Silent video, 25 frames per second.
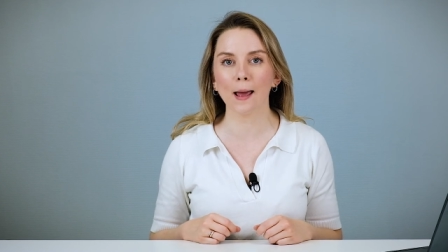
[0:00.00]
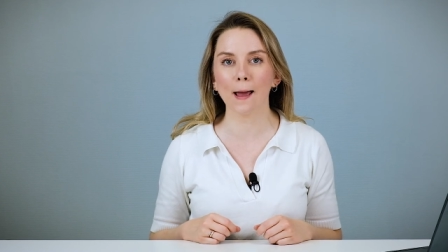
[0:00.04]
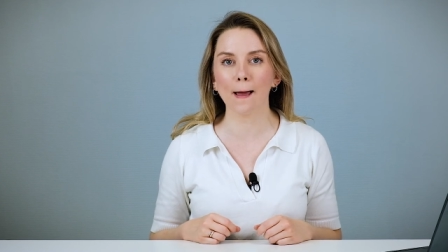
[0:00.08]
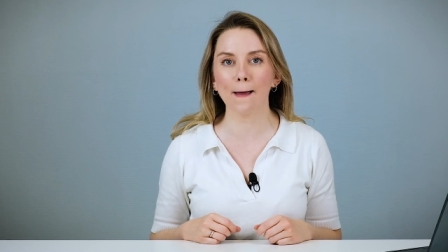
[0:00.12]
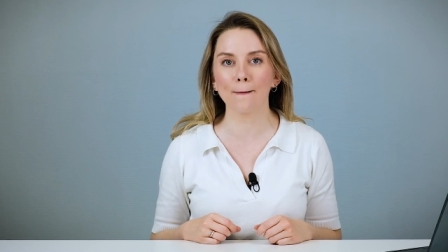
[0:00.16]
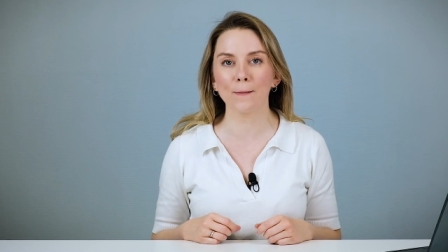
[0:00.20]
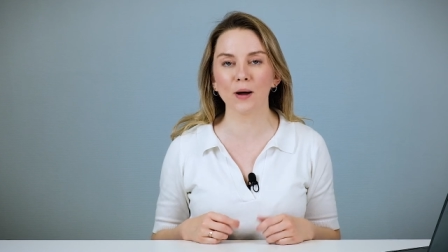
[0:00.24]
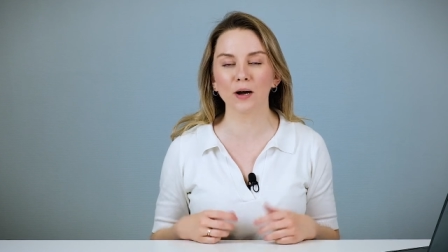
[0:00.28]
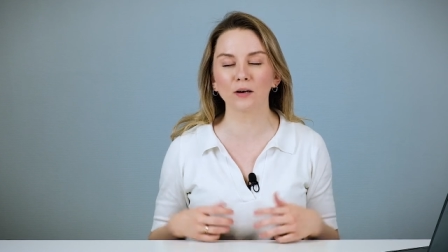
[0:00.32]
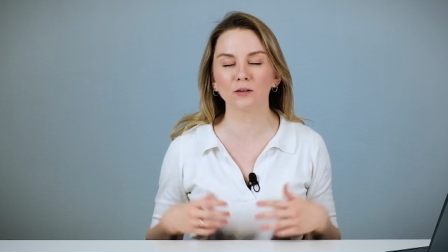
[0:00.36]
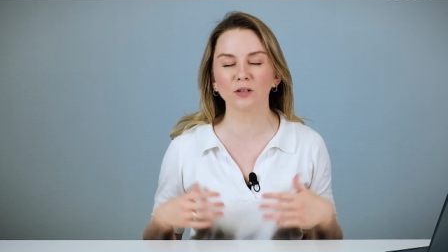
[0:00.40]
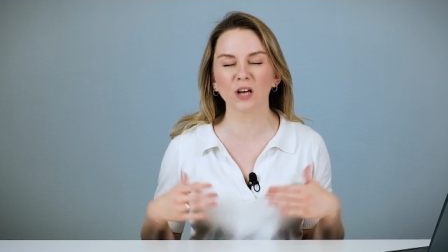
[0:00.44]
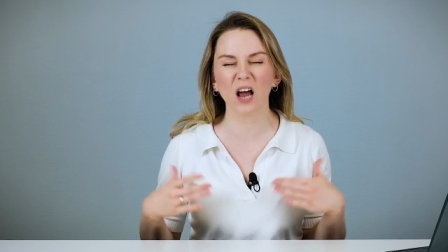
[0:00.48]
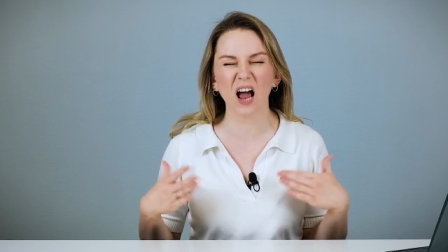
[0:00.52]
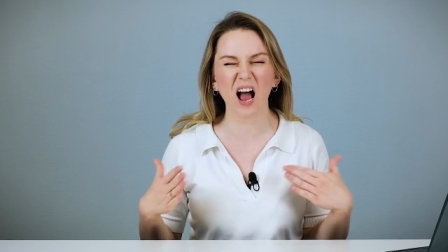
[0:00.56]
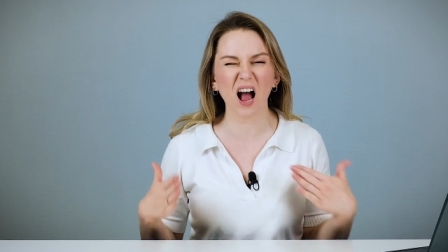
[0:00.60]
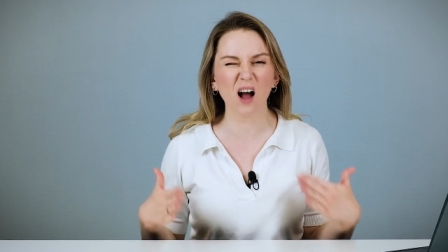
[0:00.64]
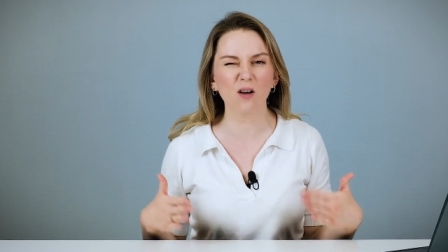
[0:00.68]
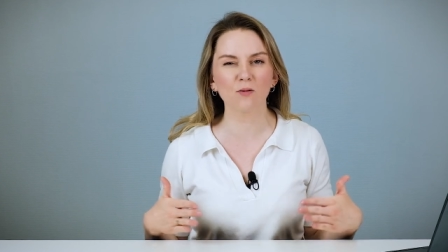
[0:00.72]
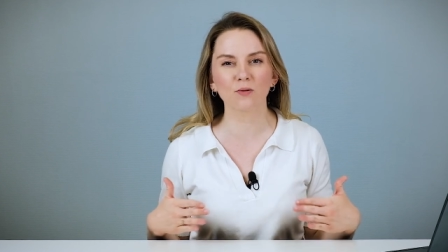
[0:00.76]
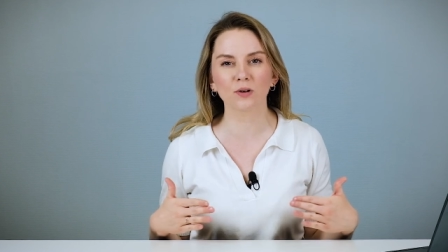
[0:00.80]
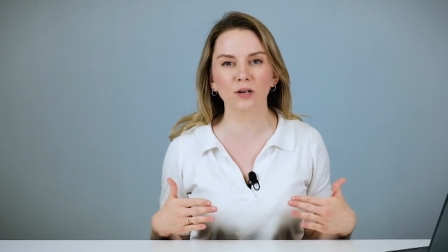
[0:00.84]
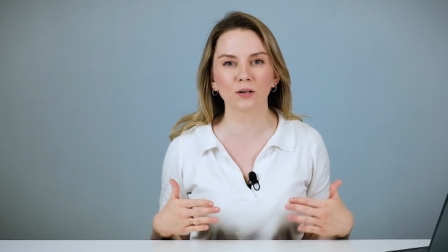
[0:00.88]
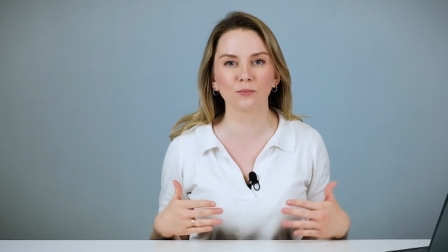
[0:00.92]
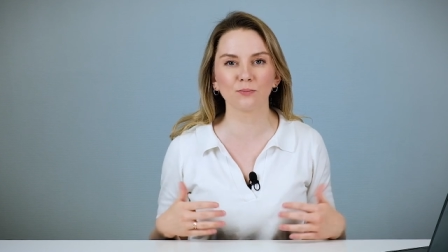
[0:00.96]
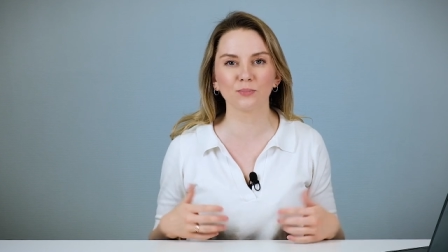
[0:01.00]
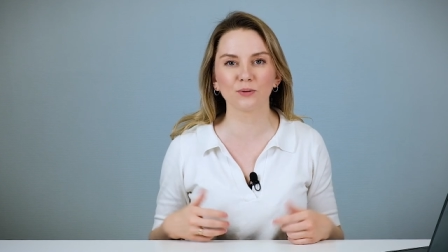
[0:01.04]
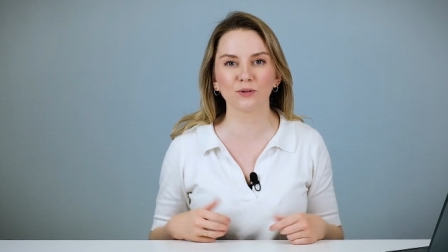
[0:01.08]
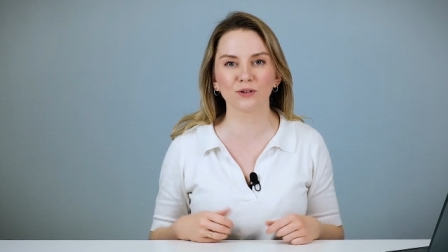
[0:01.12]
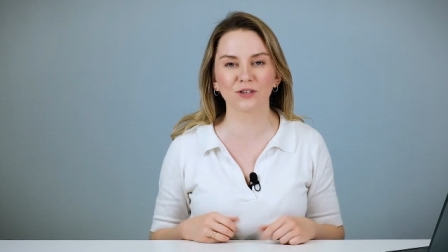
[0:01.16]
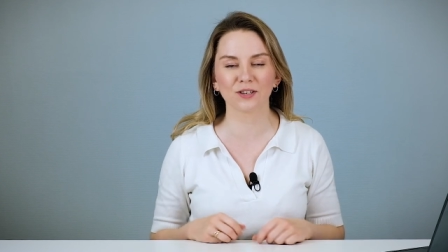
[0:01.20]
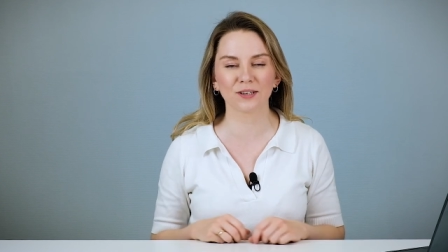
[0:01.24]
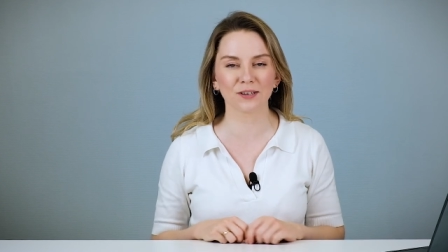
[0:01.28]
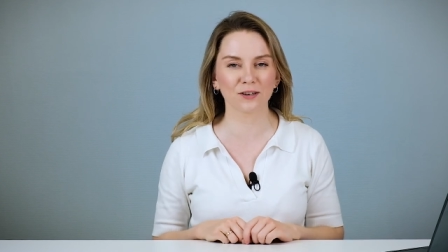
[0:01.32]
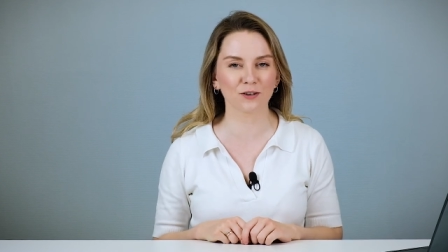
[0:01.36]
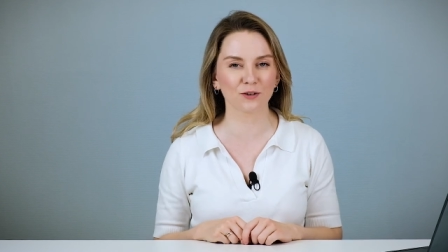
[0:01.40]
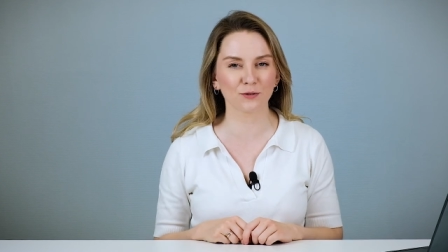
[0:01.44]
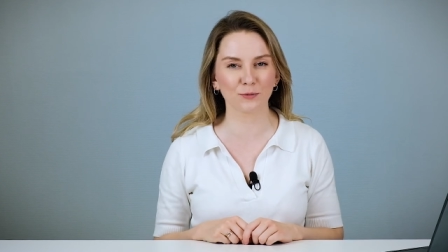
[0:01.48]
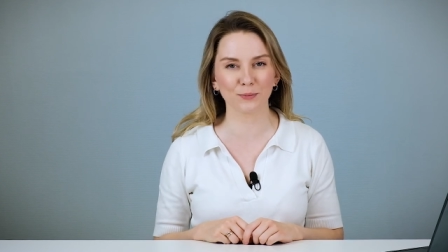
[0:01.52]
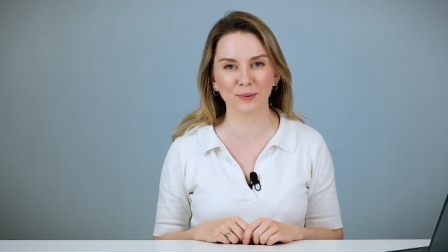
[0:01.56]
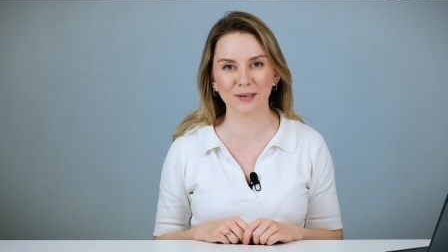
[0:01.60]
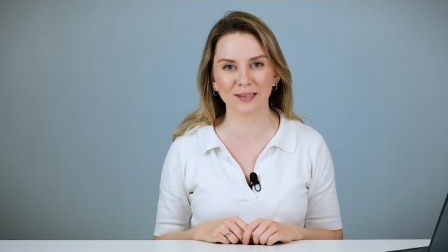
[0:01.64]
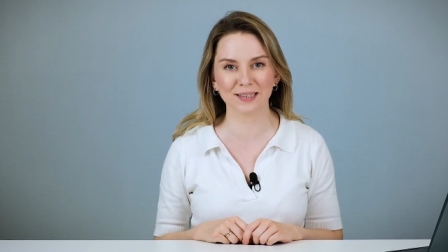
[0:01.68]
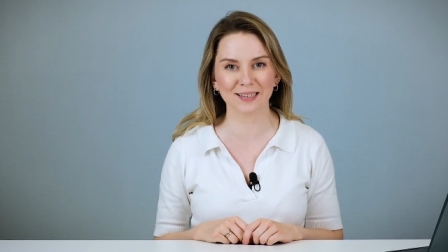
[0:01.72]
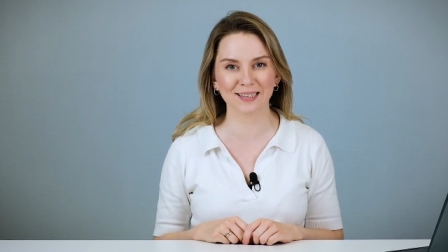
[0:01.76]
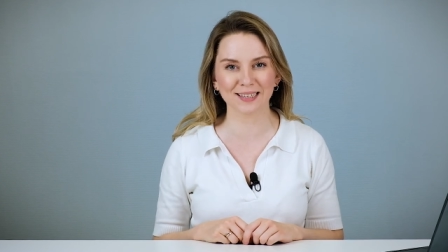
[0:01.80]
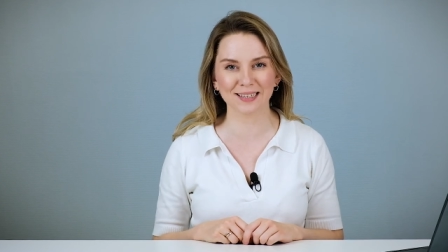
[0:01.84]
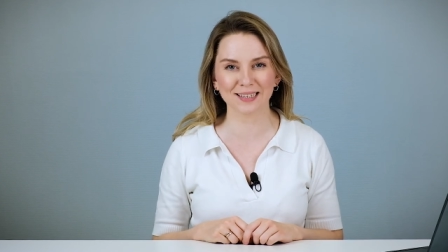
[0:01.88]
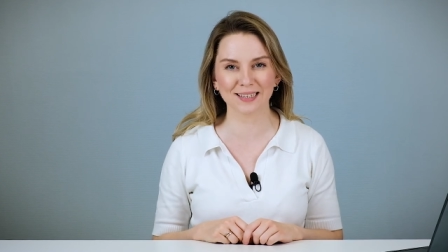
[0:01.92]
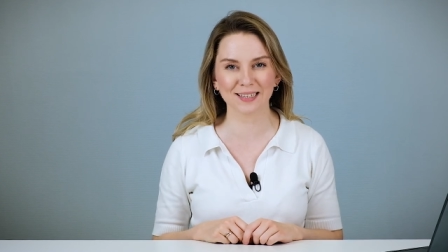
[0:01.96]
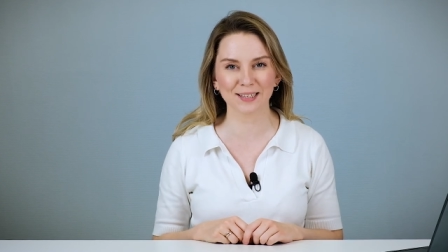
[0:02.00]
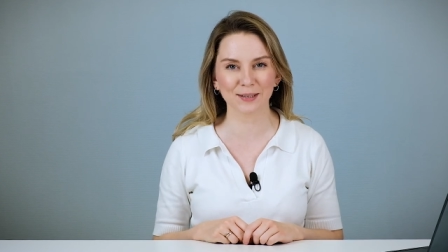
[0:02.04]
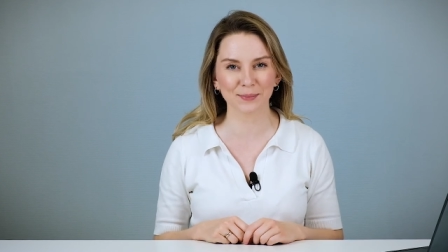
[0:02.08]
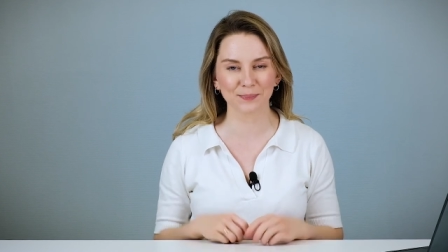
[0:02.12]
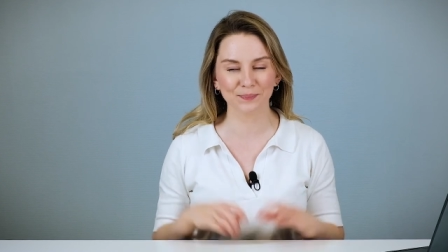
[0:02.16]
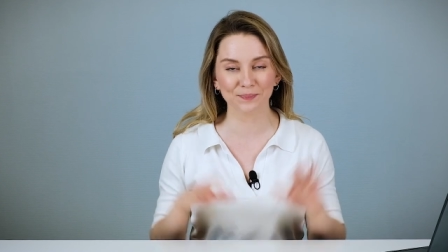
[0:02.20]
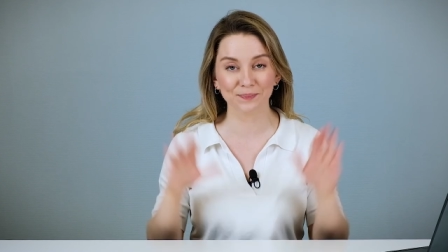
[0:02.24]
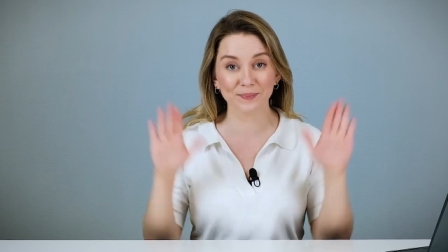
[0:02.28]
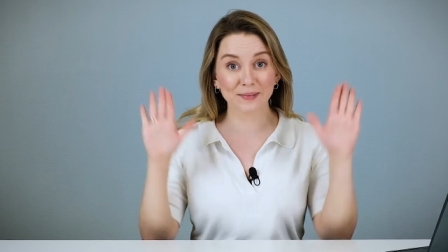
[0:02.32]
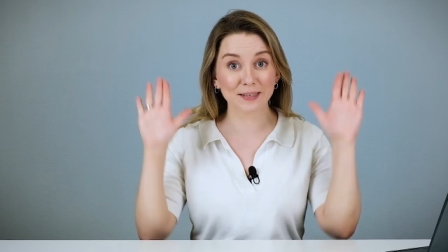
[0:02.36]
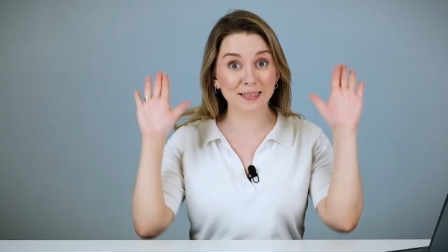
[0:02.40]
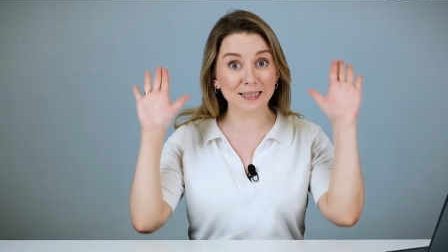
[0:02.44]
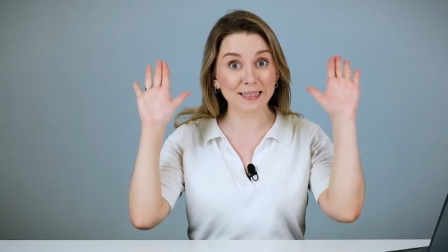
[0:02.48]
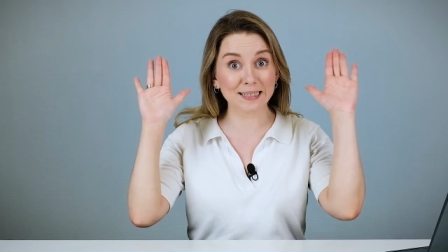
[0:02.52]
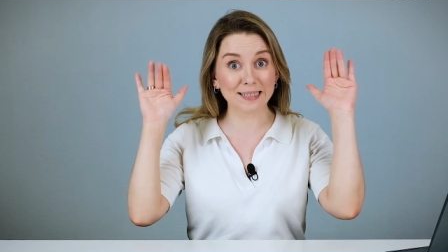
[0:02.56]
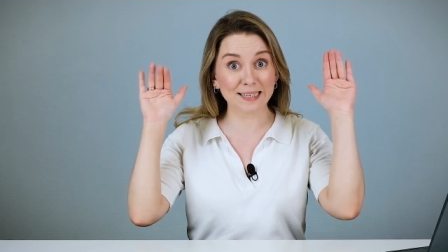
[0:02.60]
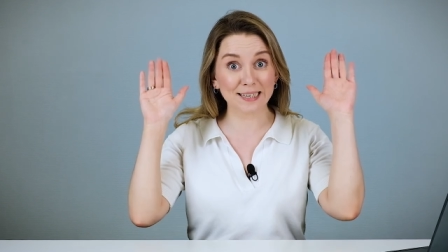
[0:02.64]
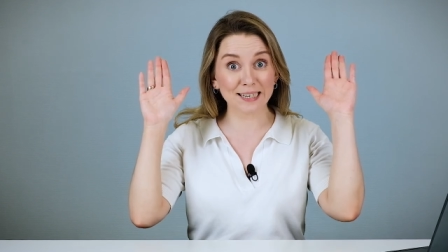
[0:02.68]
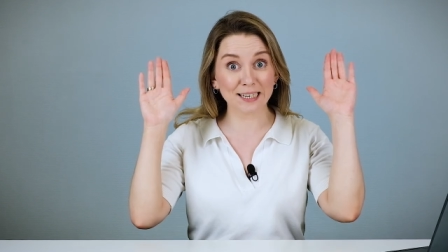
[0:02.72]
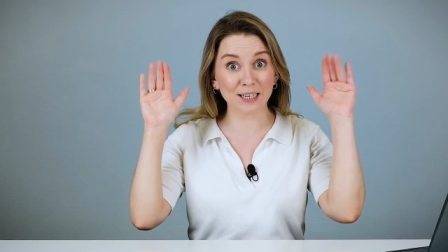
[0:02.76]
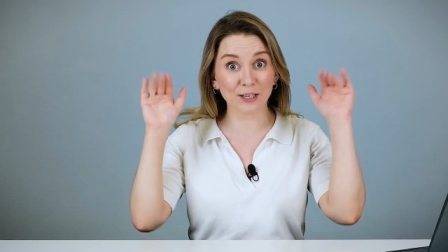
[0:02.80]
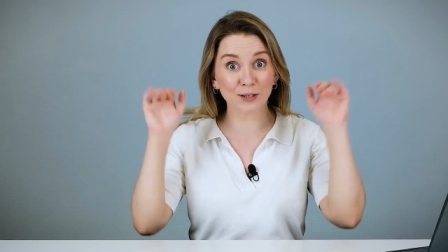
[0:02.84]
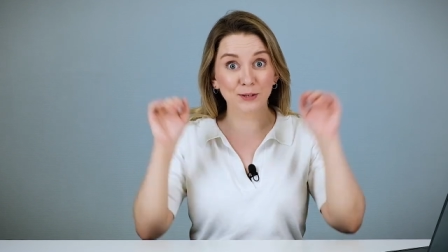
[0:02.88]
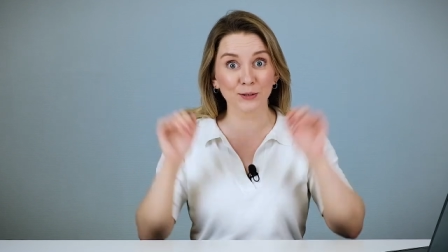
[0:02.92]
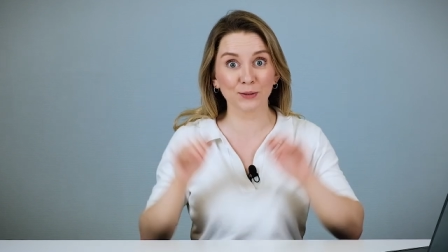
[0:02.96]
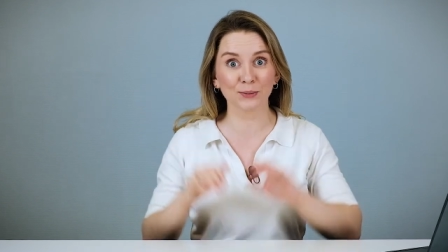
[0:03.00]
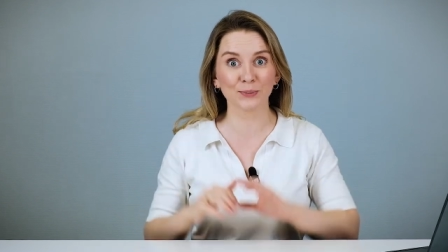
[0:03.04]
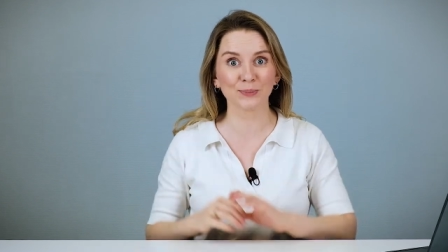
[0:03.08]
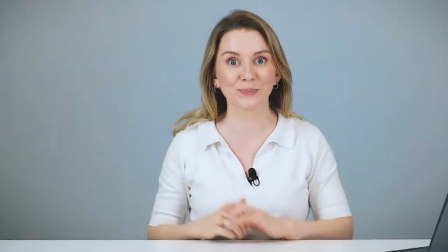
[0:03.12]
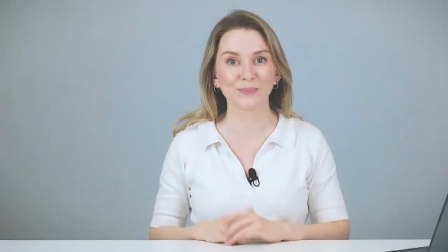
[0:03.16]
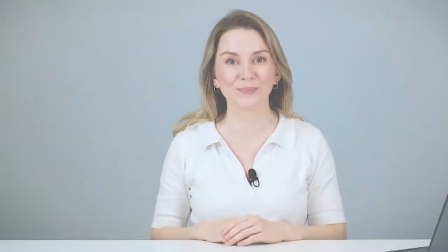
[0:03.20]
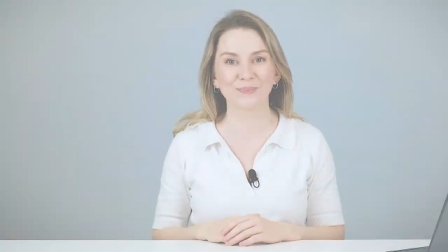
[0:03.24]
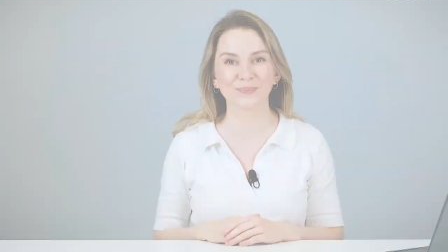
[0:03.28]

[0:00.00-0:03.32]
about how you can boost your business. See you!